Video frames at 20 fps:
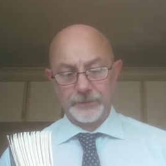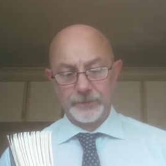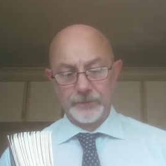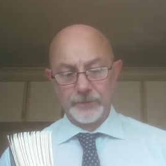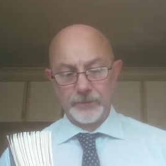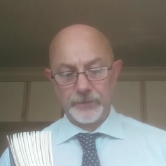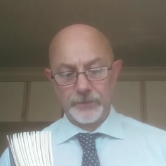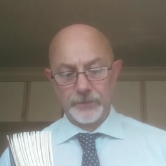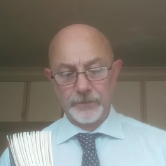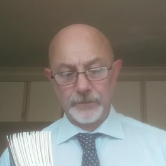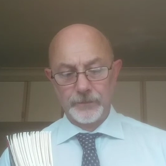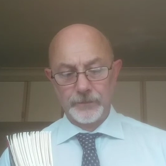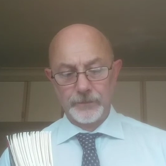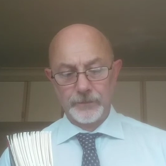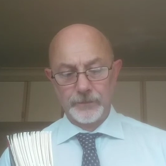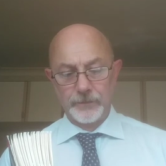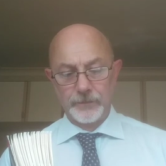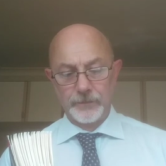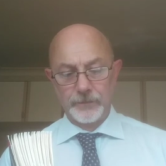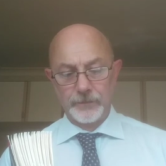
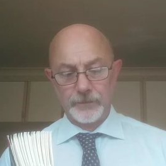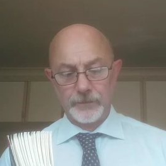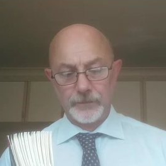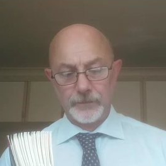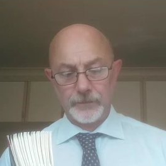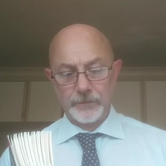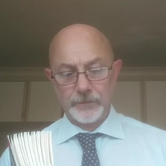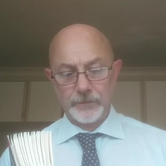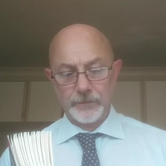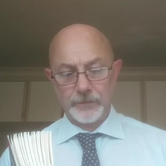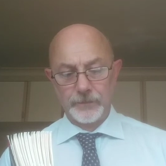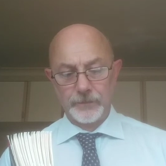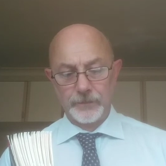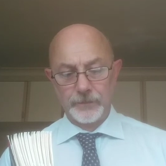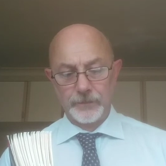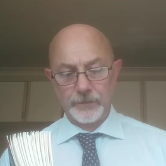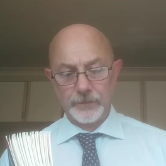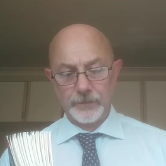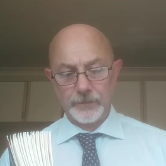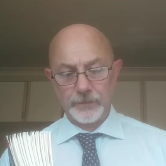Nobody speaks.